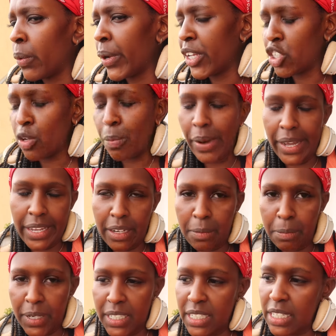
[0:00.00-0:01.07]
went to buy
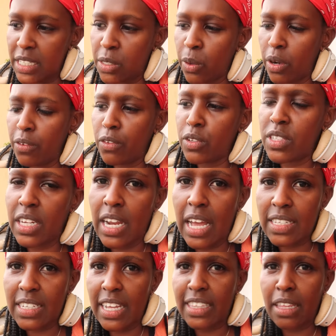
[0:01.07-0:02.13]
it. But it's one of those that
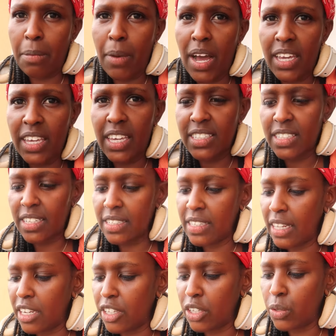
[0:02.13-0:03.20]
has like the markings. It's
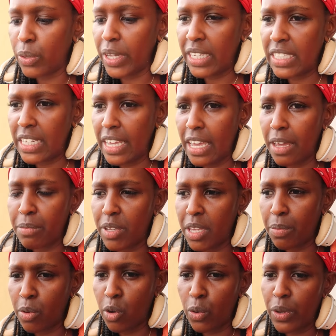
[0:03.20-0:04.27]
telling you 8 a.m.
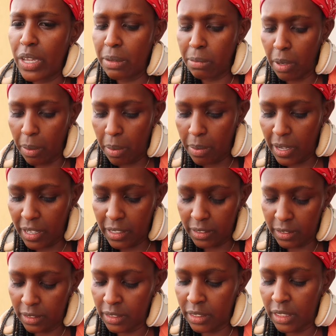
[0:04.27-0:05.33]
keep going, blah blah blah.
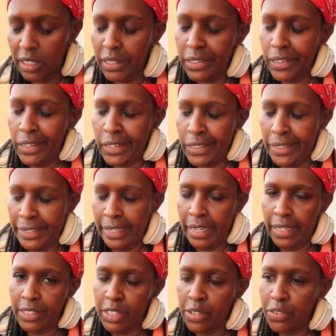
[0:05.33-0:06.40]

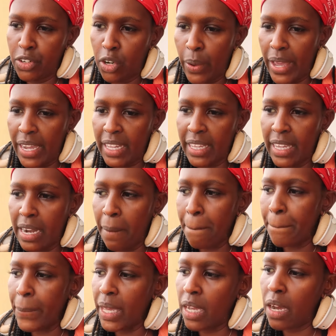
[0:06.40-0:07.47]
Yeah, so if you know where I can get a
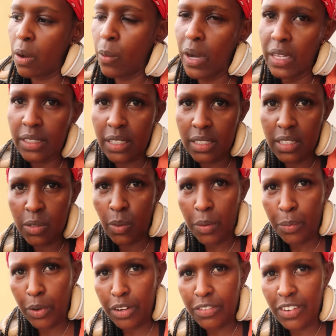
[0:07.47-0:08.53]
bigger one, this is
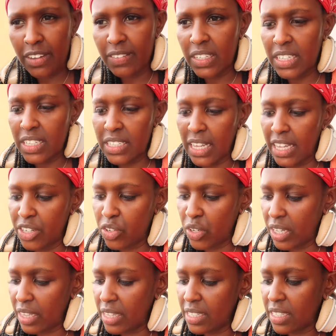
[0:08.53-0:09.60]
1.5 liters. I
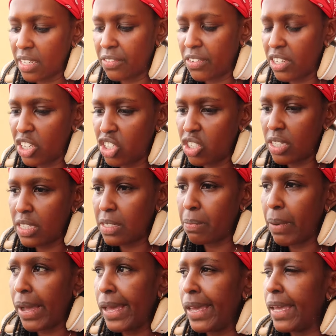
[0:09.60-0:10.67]
drink this and finish this
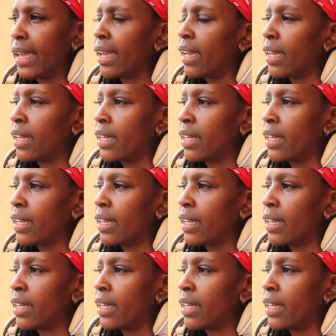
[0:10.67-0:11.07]
by, I